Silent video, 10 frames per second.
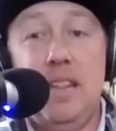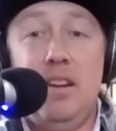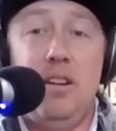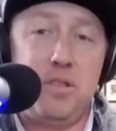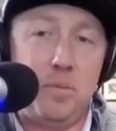And
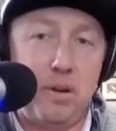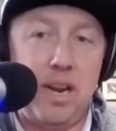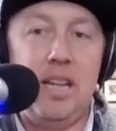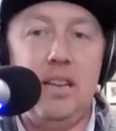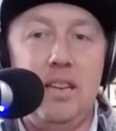then also
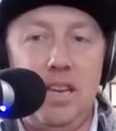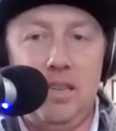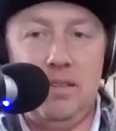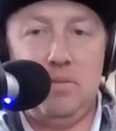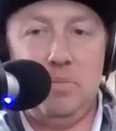Brant
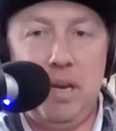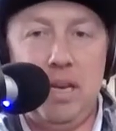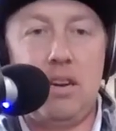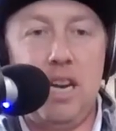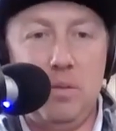and
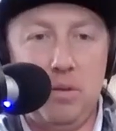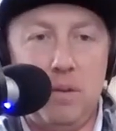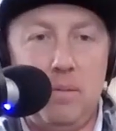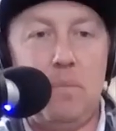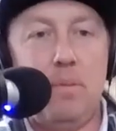Ben Crane would
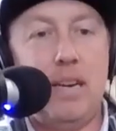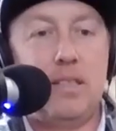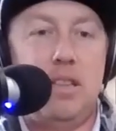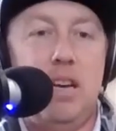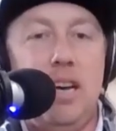come out and
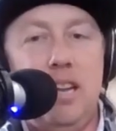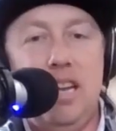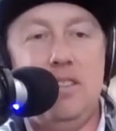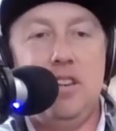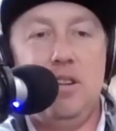practice a lot.
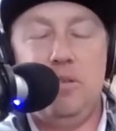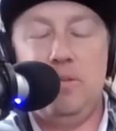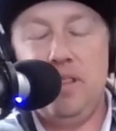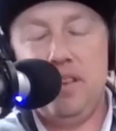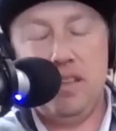And so